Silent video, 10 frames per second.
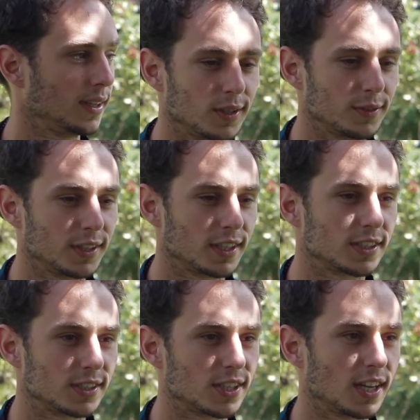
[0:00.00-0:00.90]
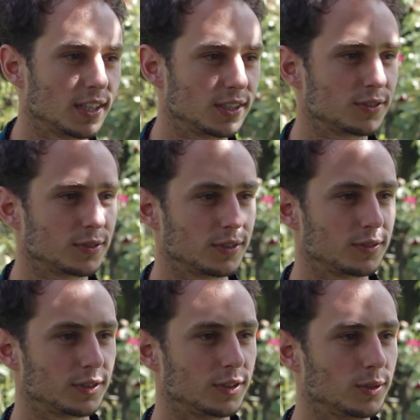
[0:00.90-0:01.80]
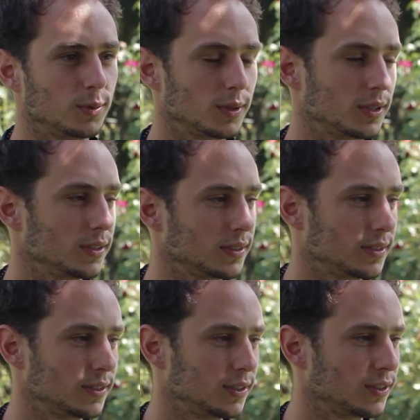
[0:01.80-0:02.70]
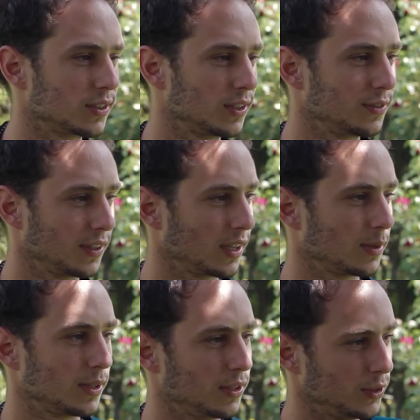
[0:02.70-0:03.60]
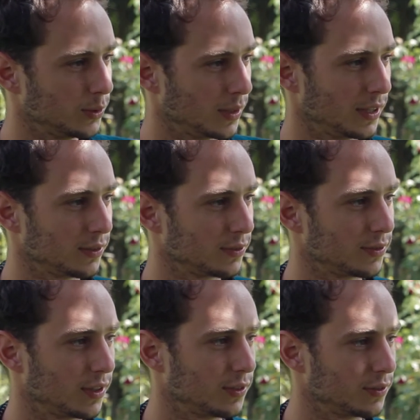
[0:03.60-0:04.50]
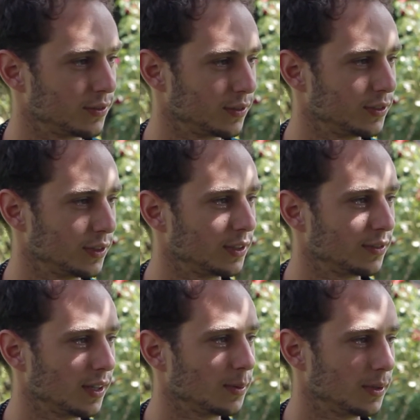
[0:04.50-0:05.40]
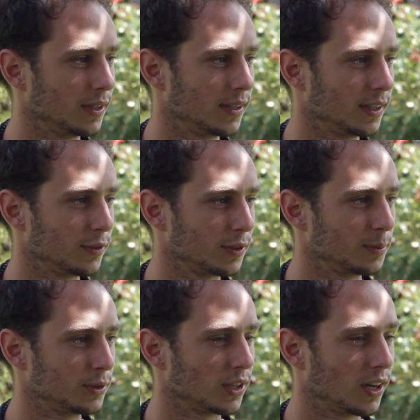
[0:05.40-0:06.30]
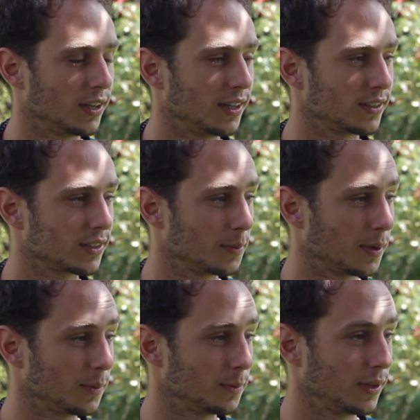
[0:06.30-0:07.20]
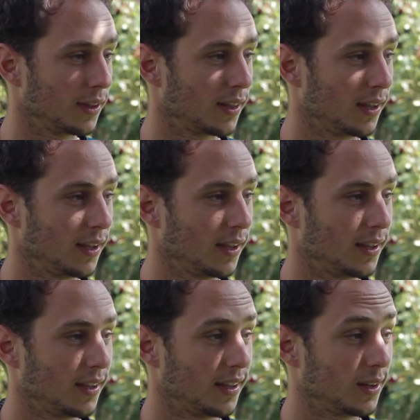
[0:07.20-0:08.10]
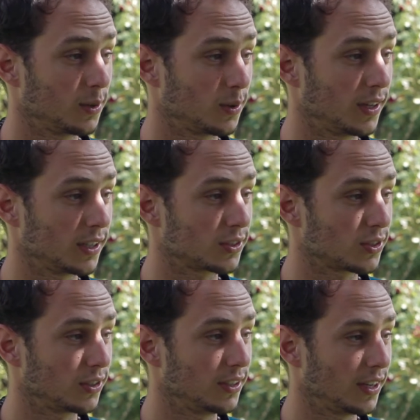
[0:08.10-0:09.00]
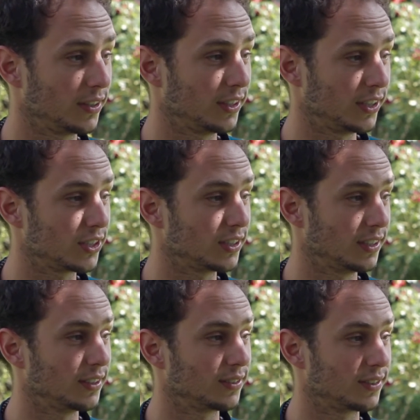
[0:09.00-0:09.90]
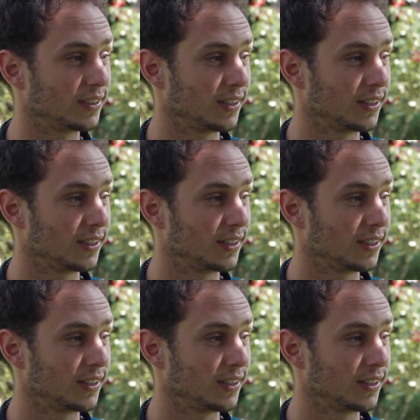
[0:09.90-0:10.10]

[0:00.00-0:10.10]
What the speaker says: I think there's a challenge for the whole world to start thinking about a new way of doing development. And I think Bhutan has come up with quite extraordinary initiatives.